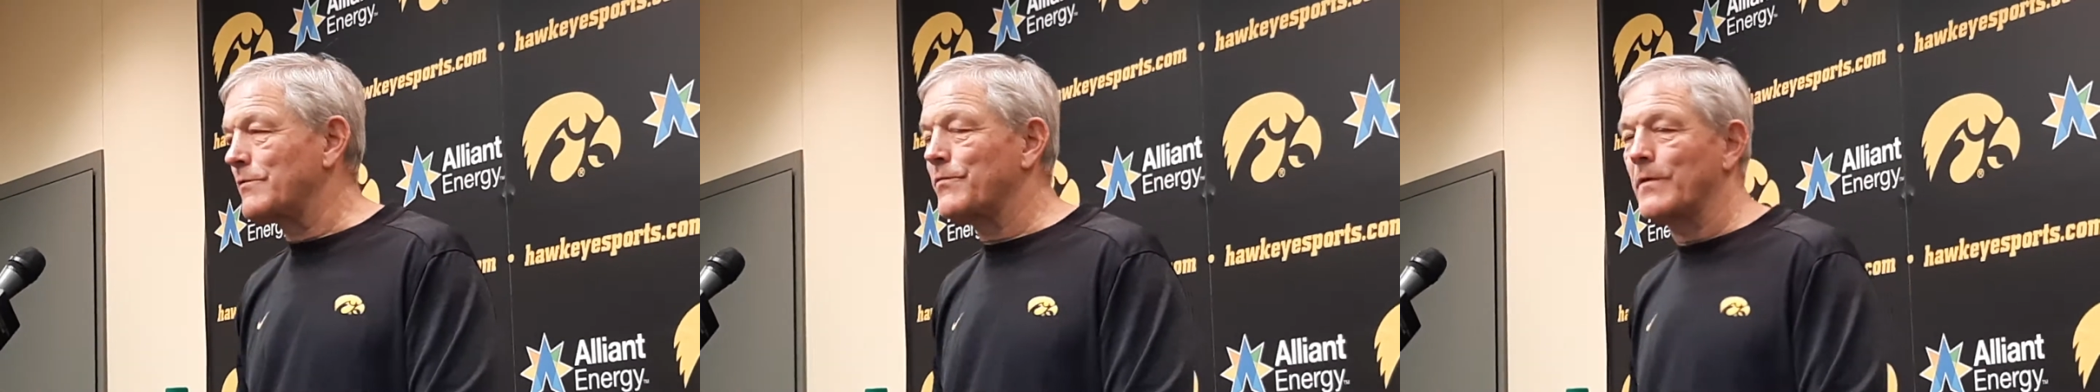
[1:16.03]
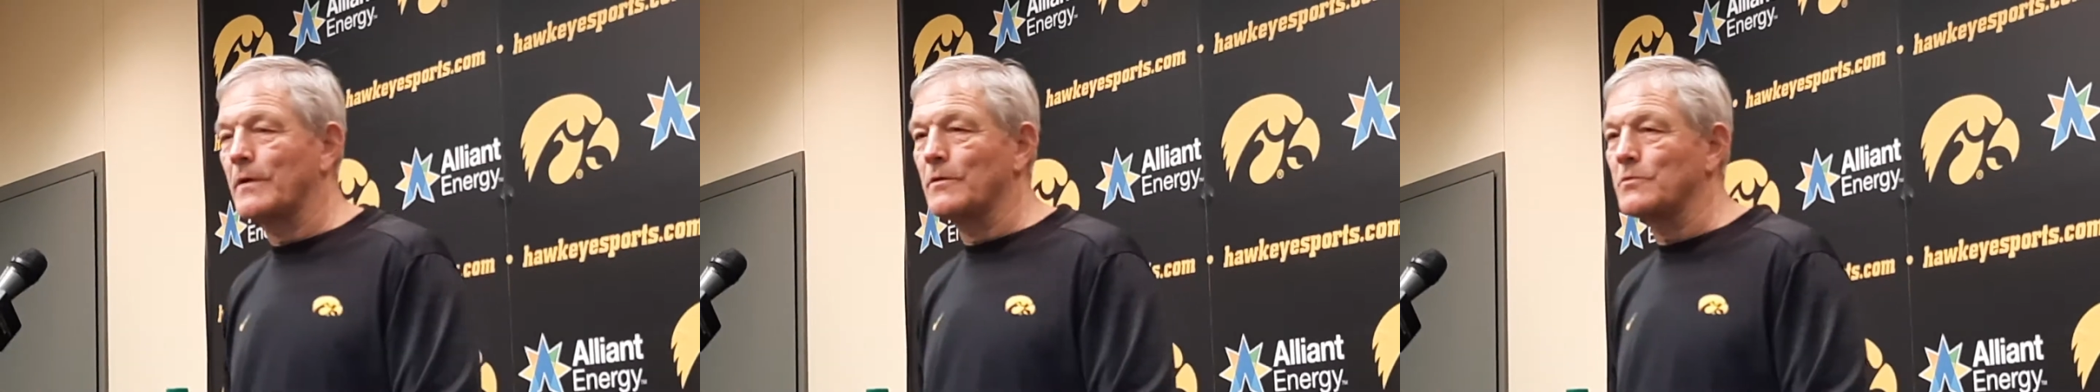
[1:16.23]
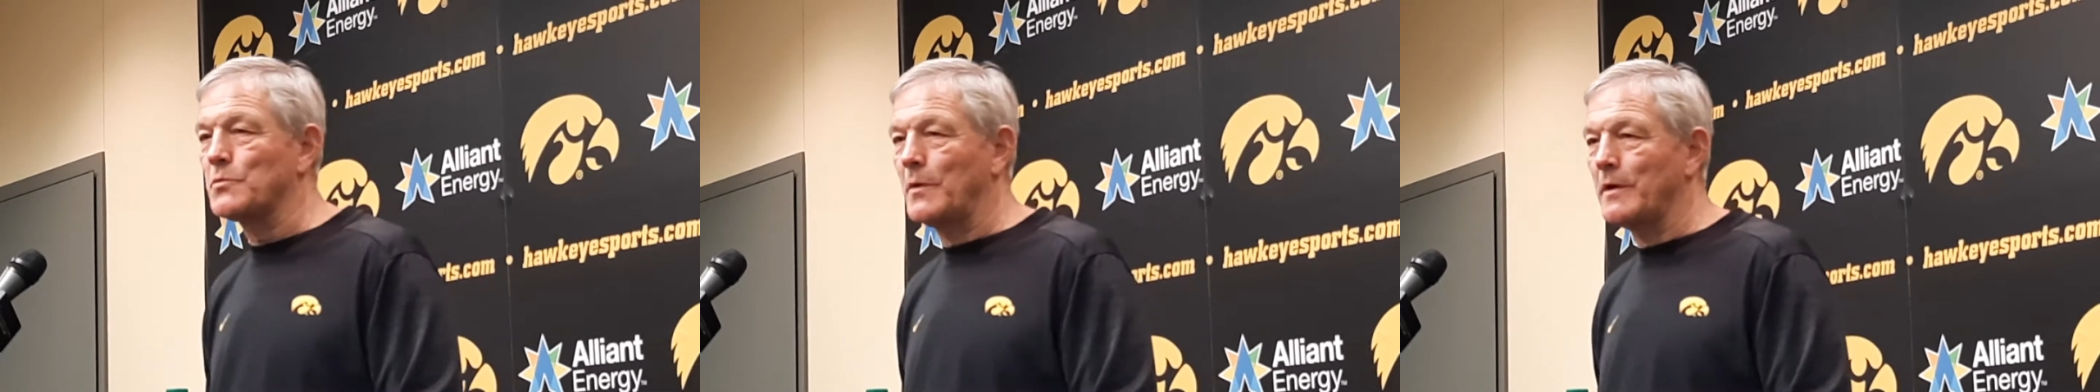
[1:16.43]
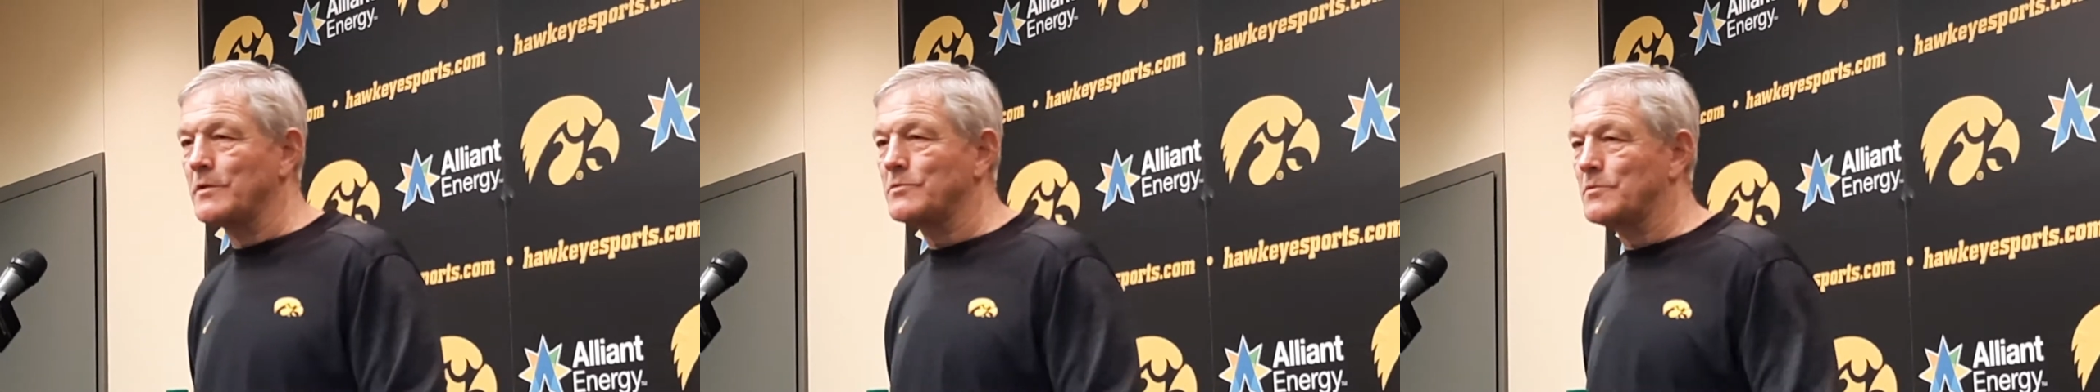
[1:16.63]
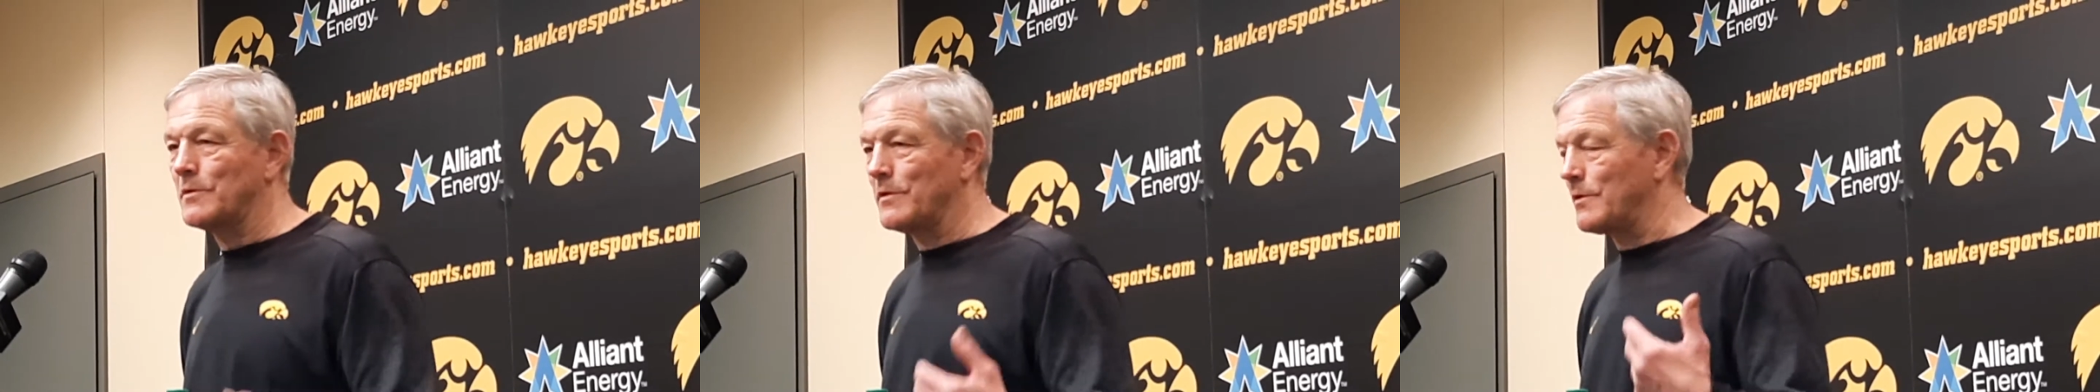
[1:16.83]
a finger twice
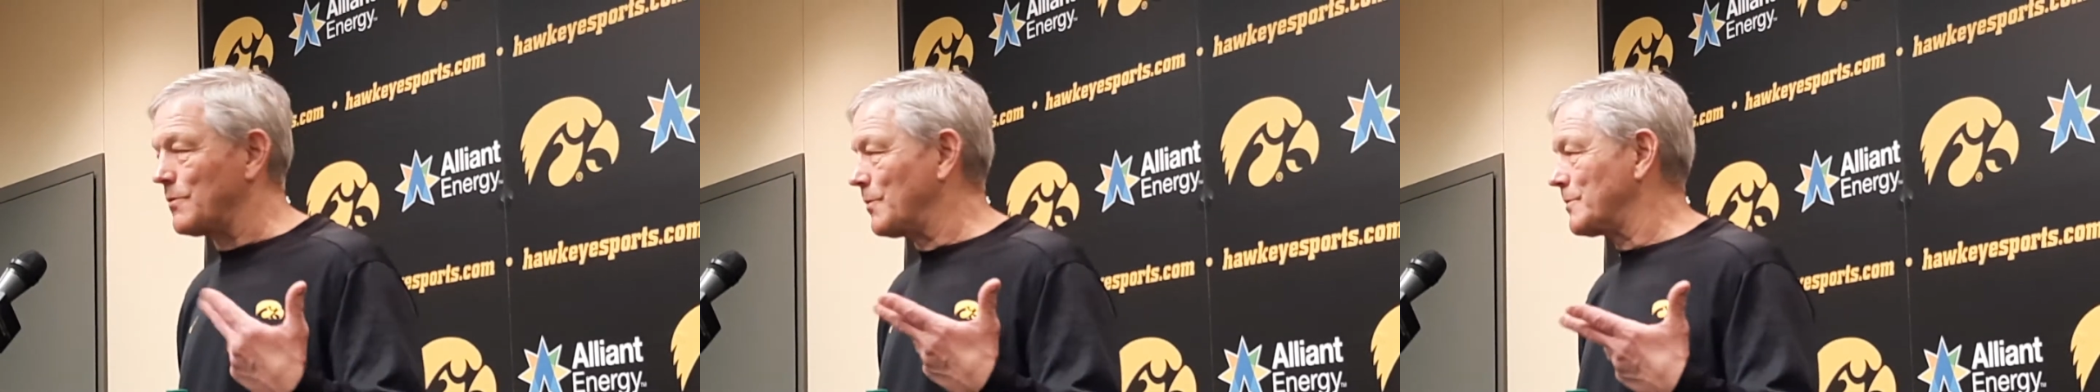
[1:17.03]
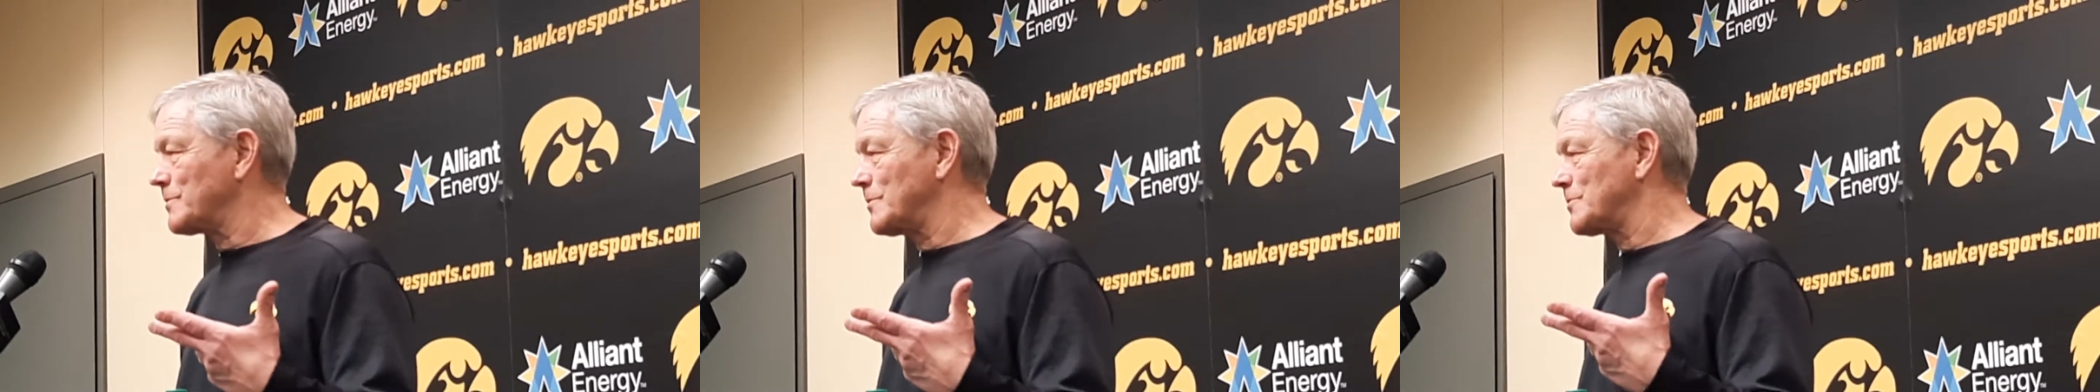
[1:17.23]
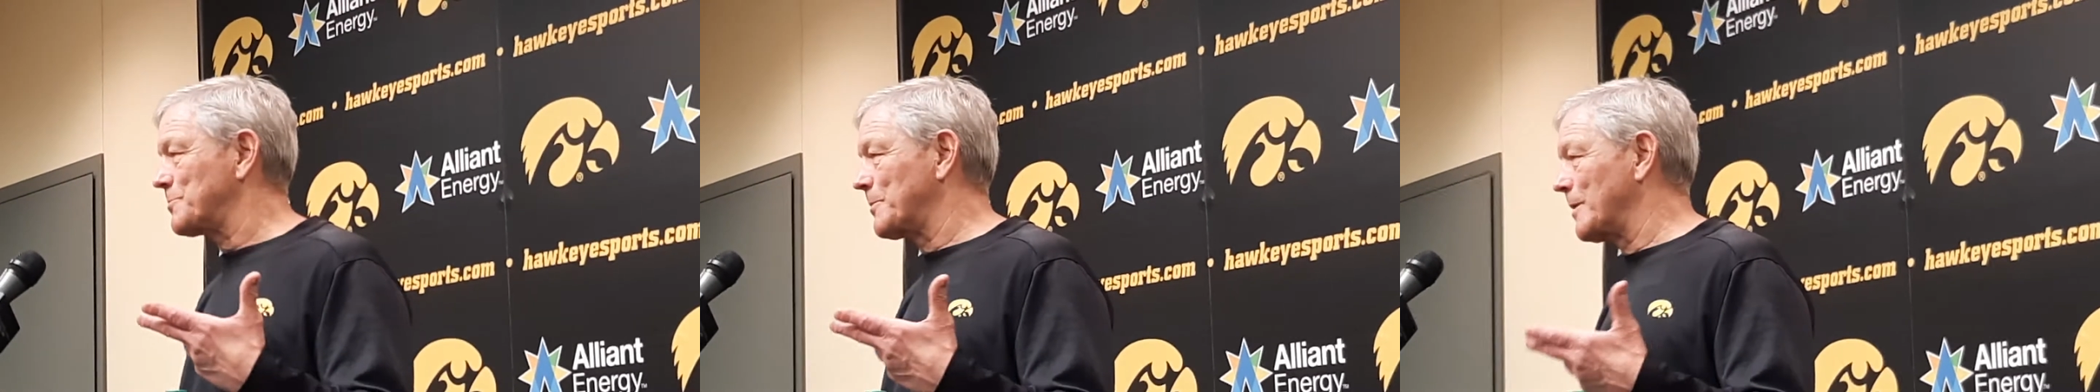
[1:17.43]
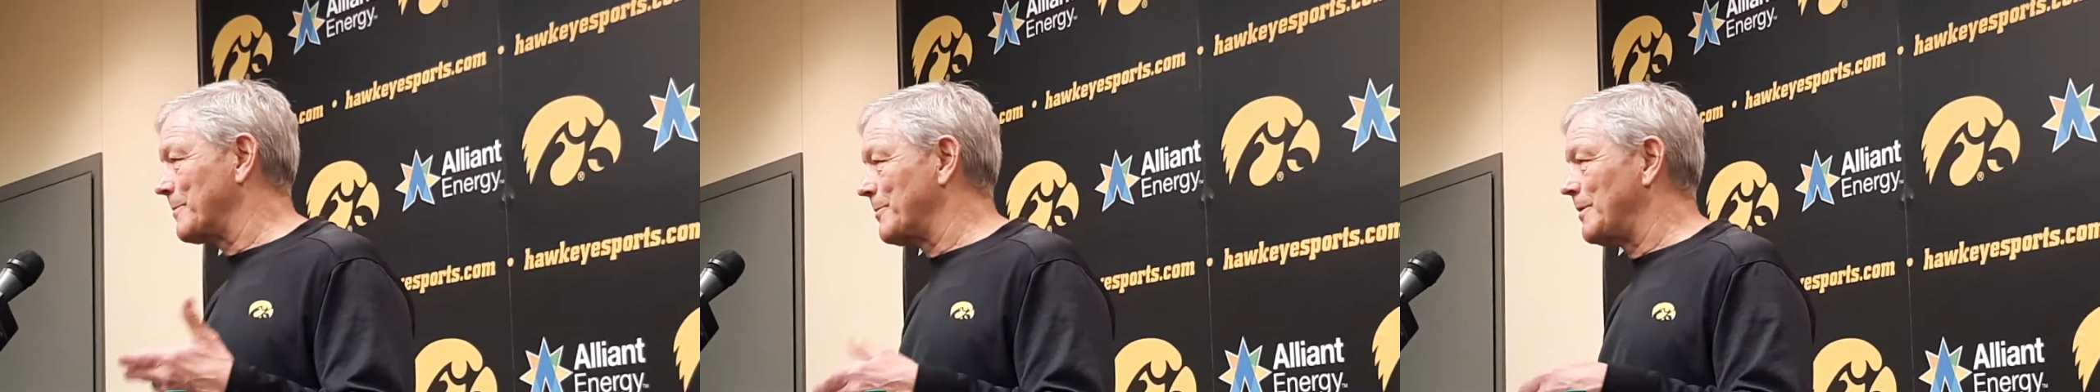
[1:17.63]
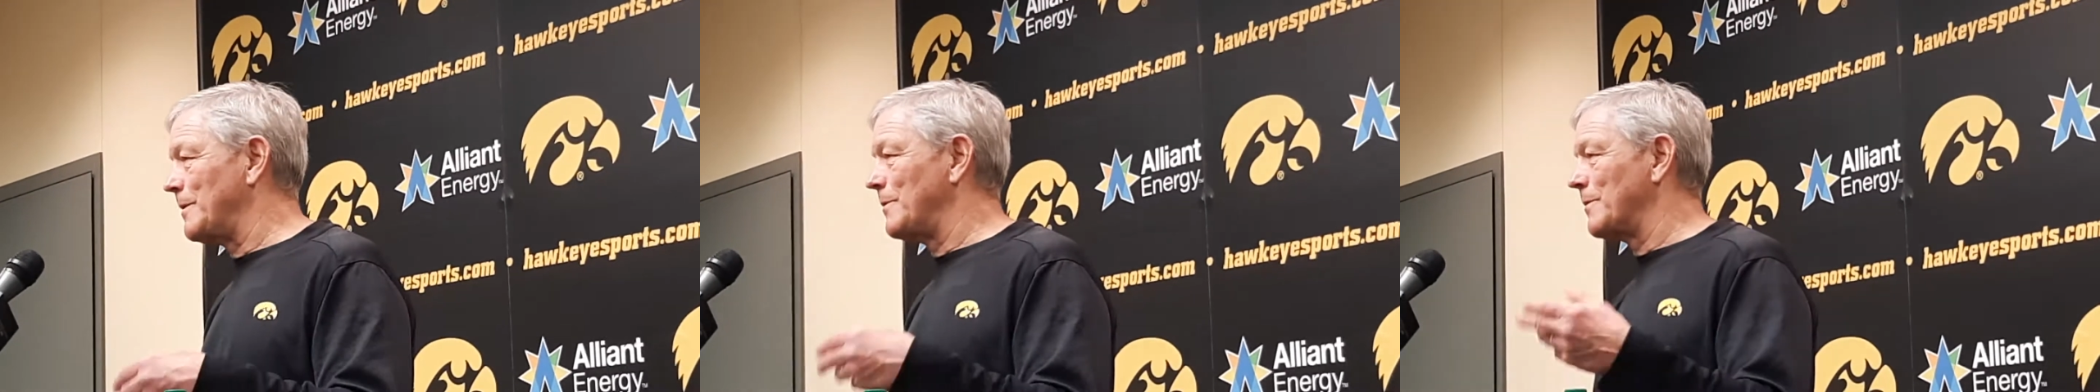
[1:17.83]
during the course of spring ball.